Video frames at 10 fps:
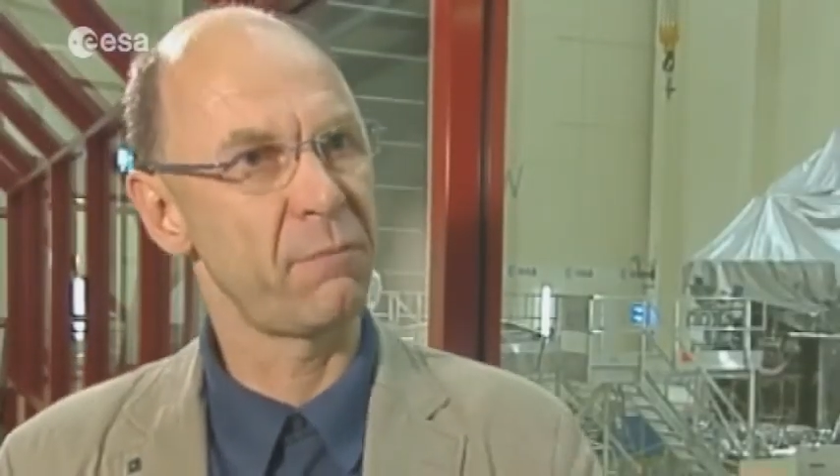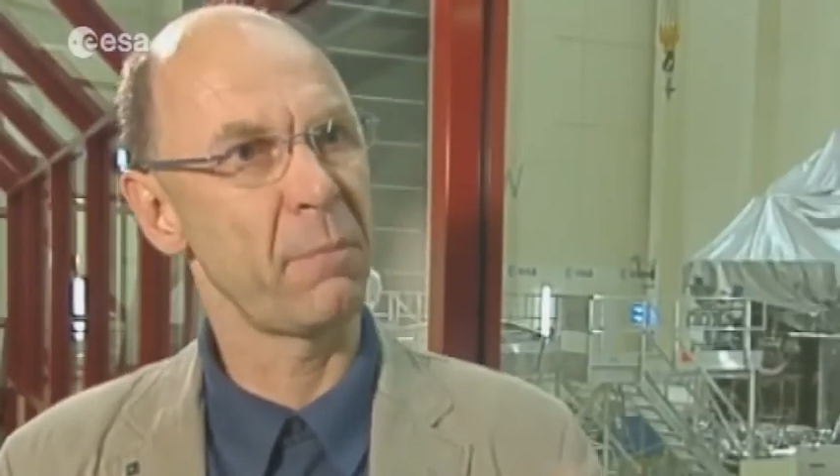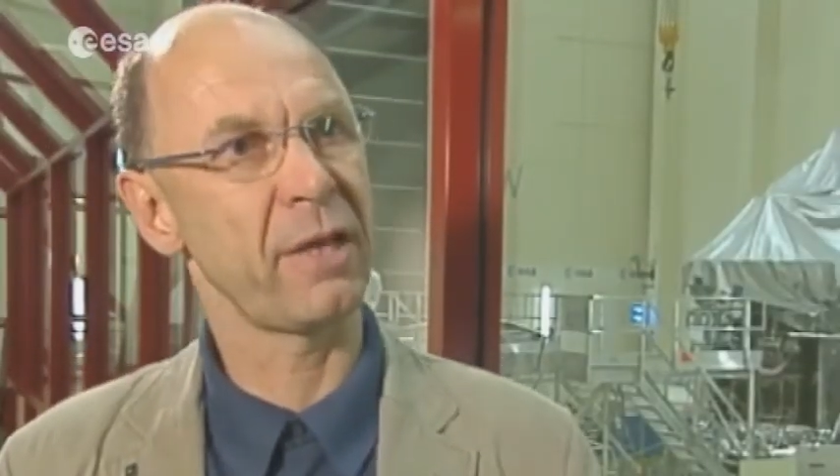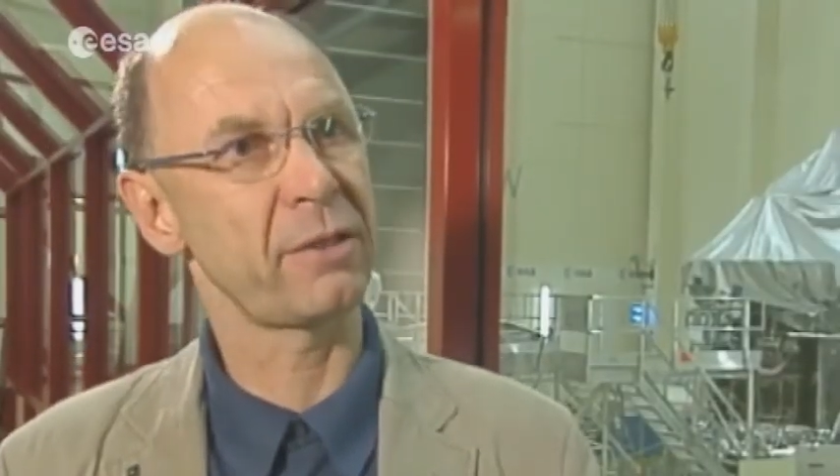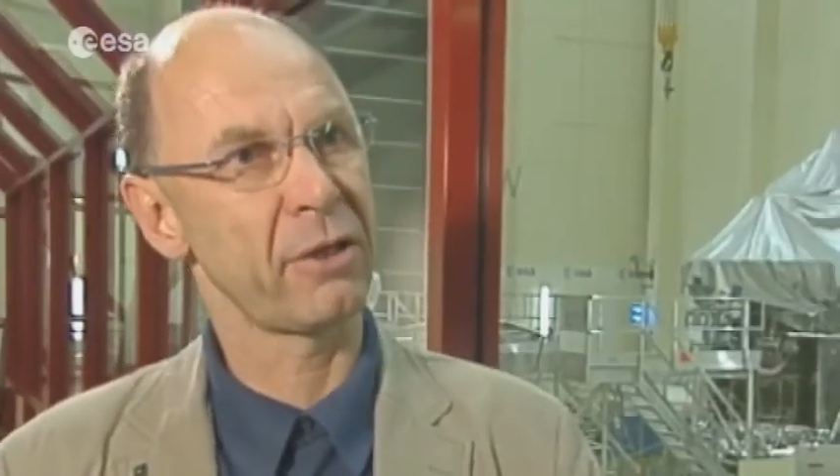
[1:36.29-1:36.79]
if we
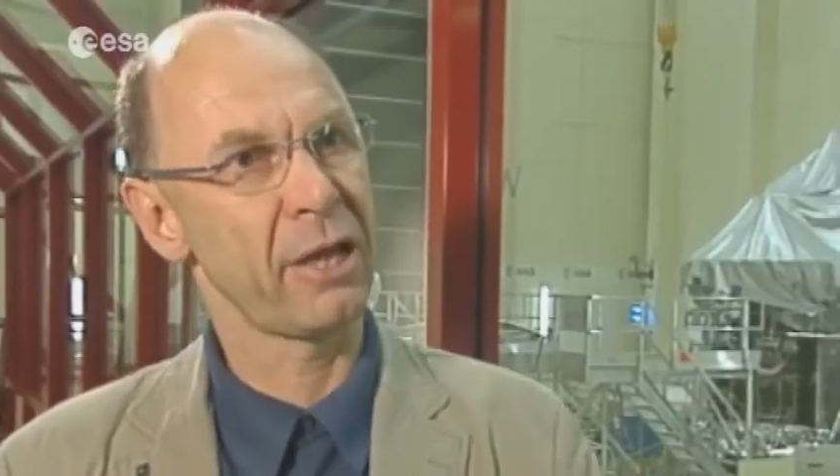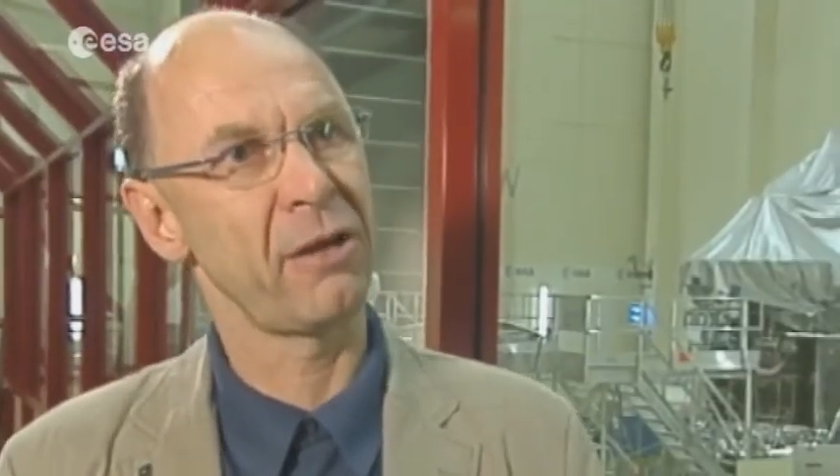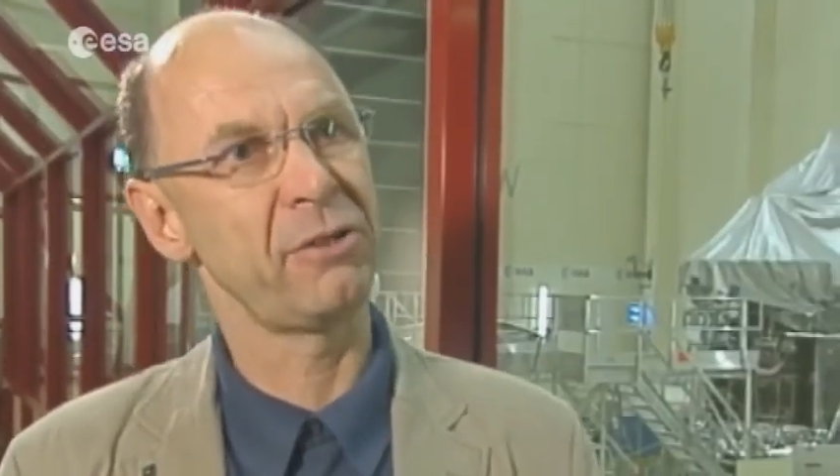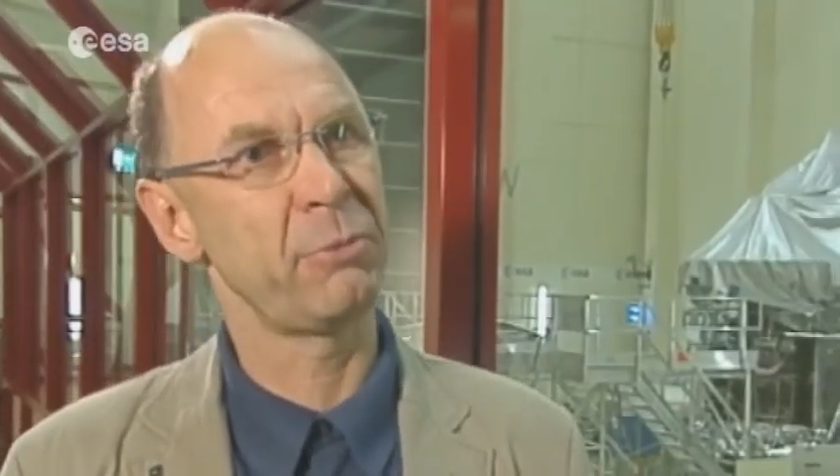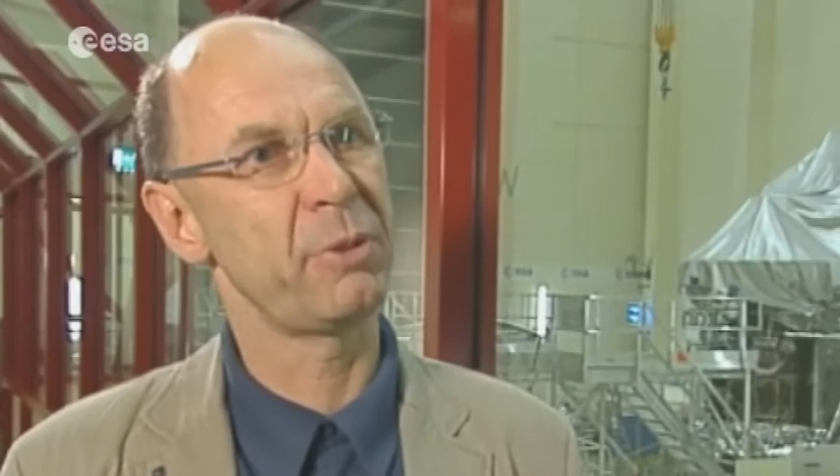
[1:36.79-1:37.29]
make the
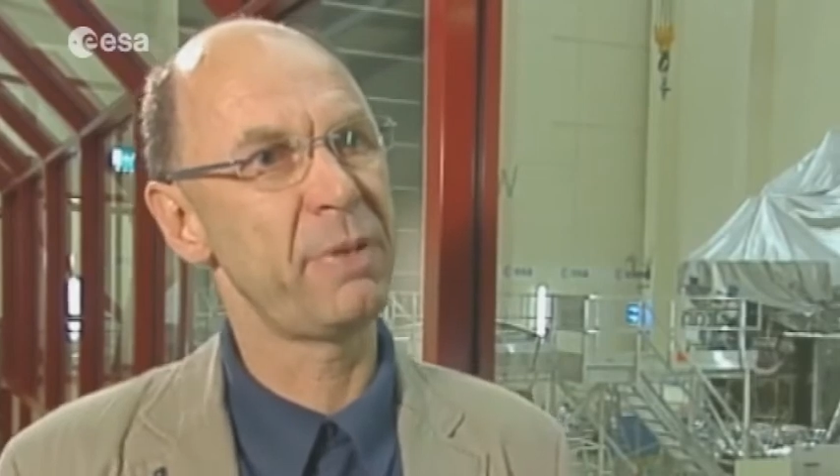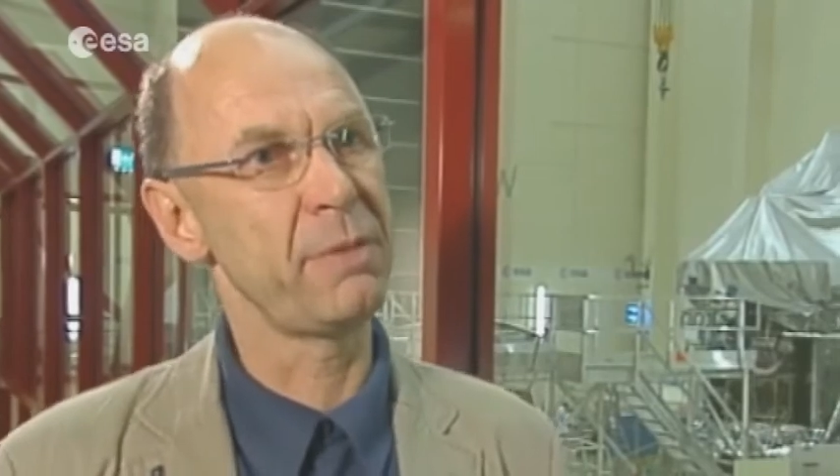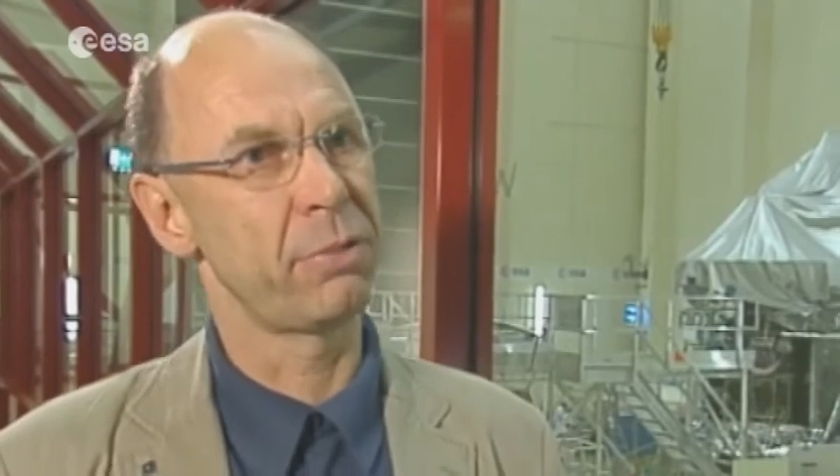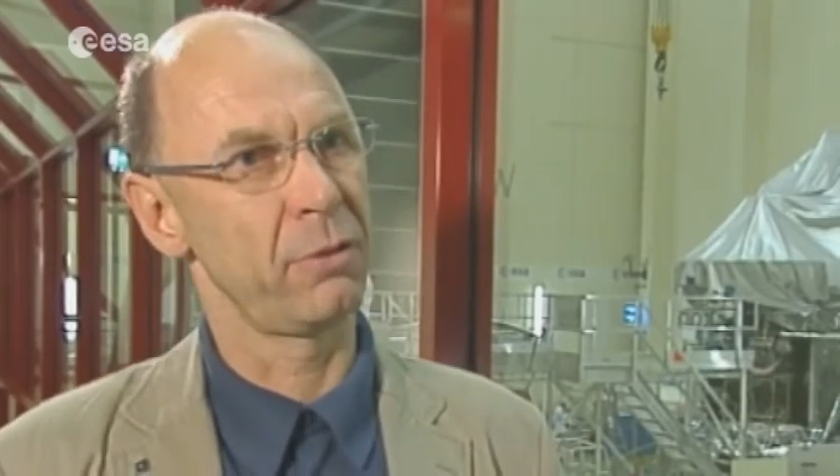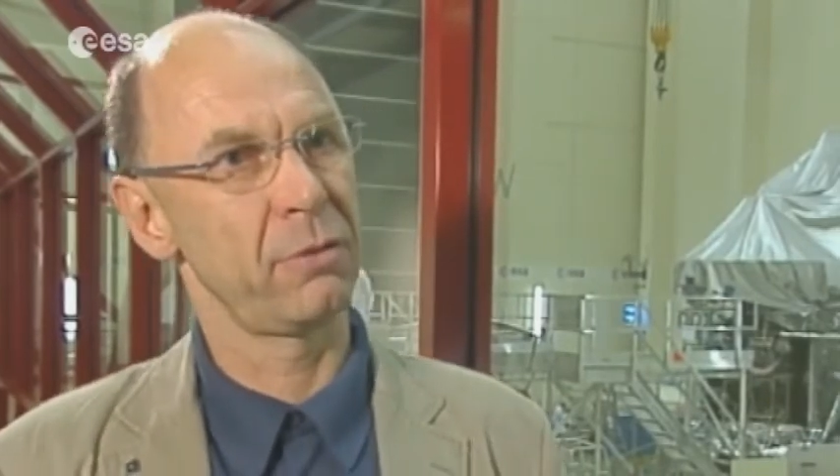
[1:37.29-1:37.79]
analogy with
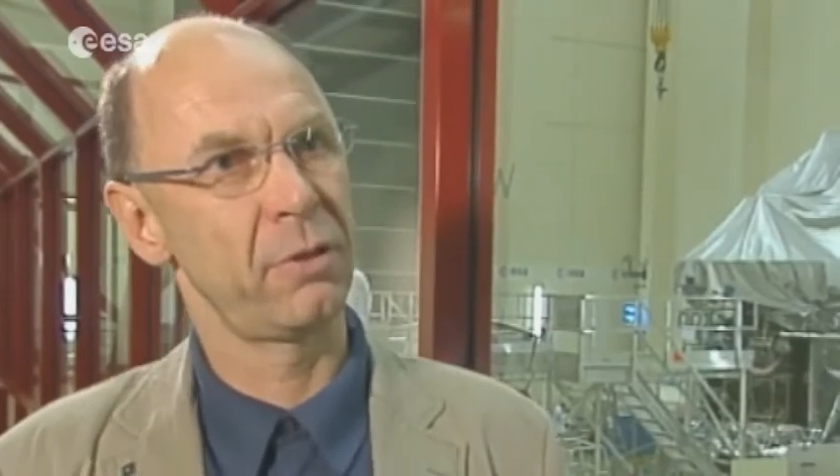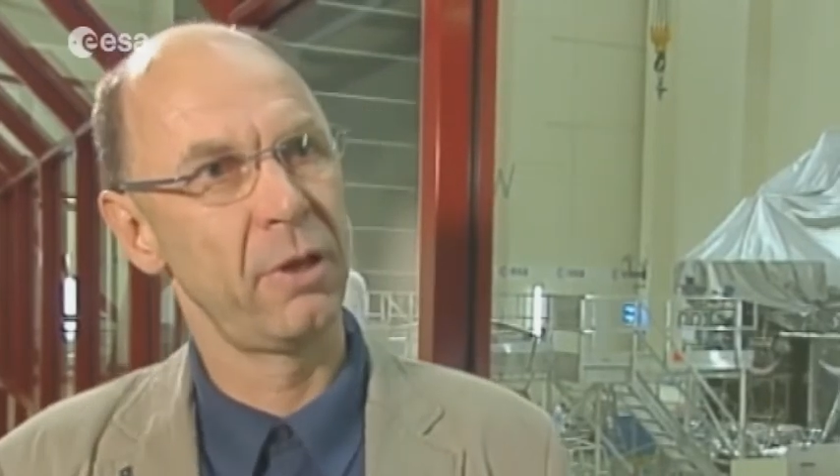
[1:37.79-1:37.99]
people.